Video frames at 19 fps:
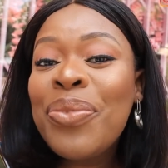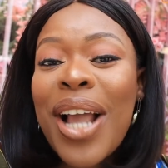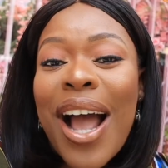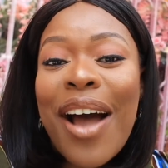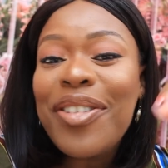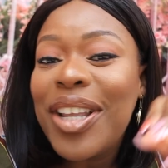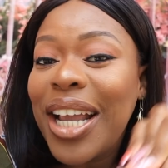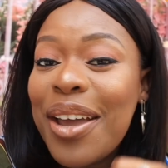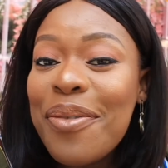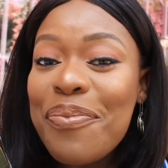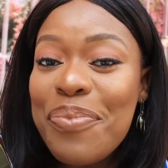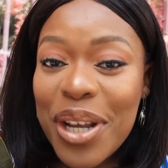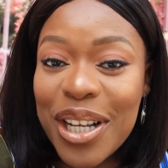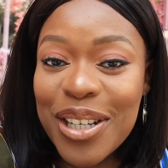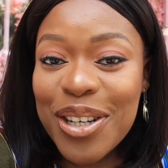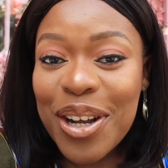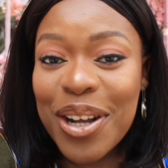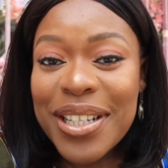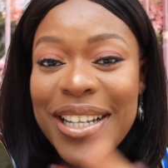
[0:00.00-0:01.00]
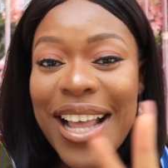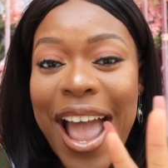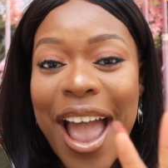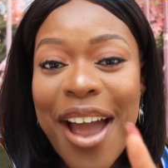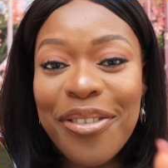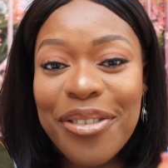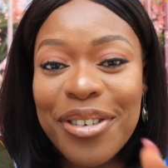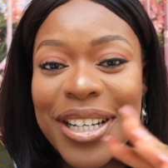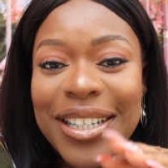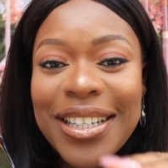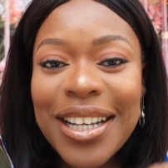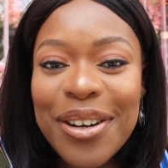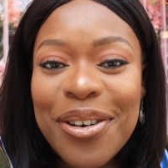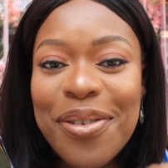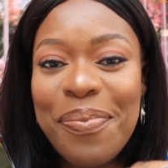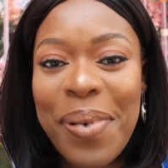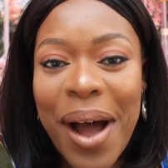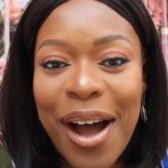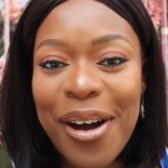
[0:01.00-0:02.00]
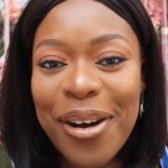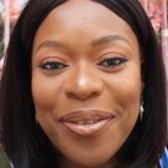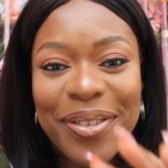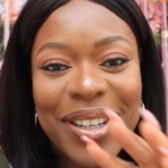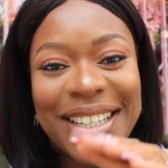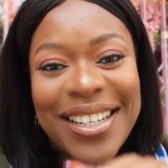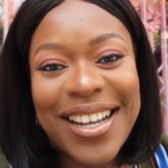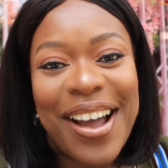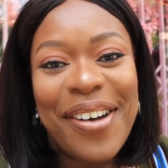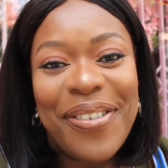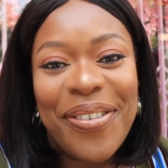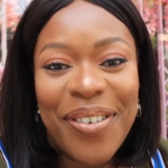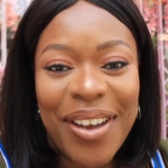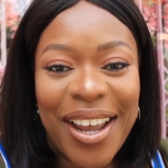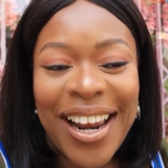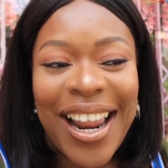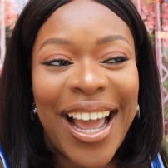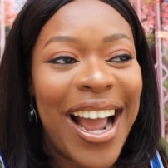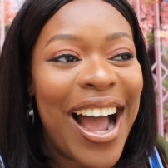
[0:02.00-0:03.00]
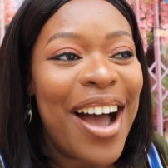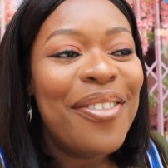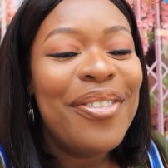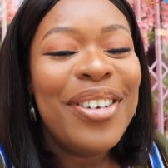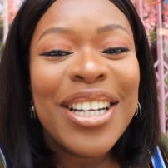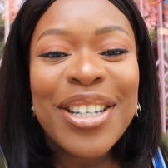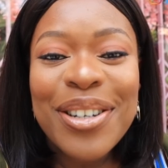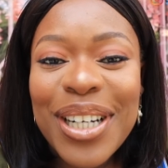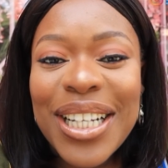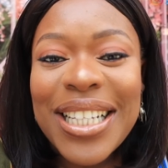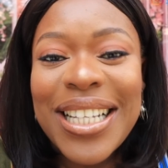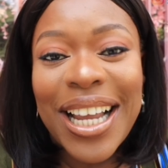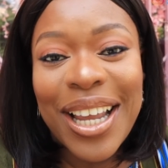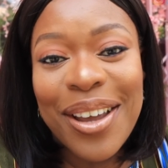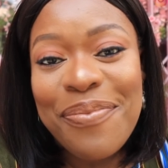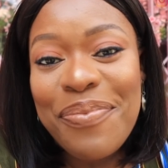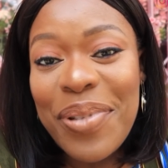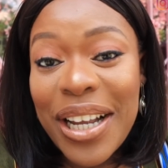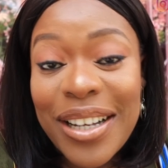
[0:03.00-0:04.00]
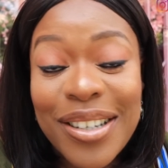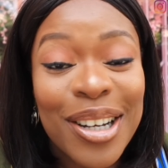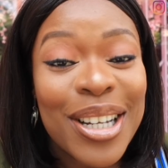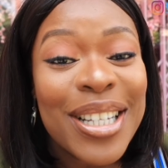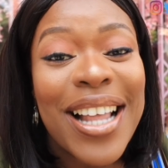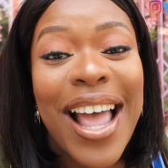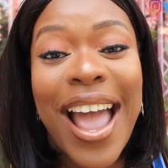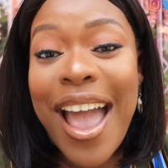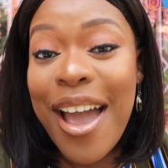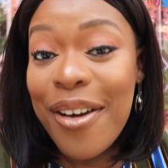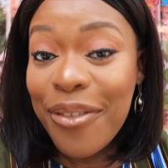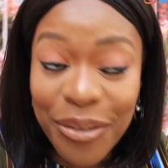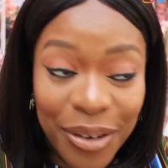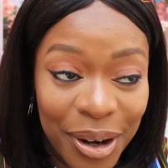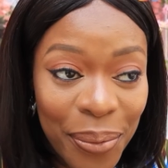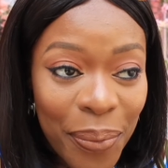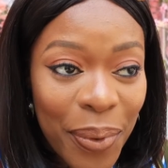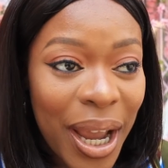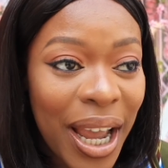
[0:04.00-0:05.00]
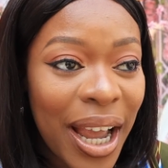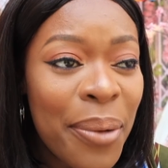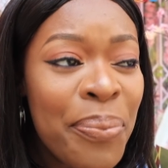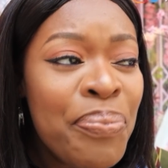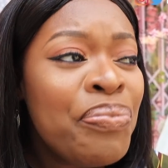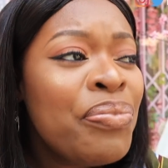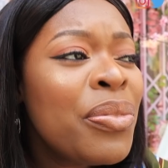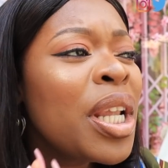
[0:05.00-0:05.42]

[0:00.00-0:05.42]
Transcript: I've taken pictures every single part of this cafe. Like, I've literally taken pictures everywhere.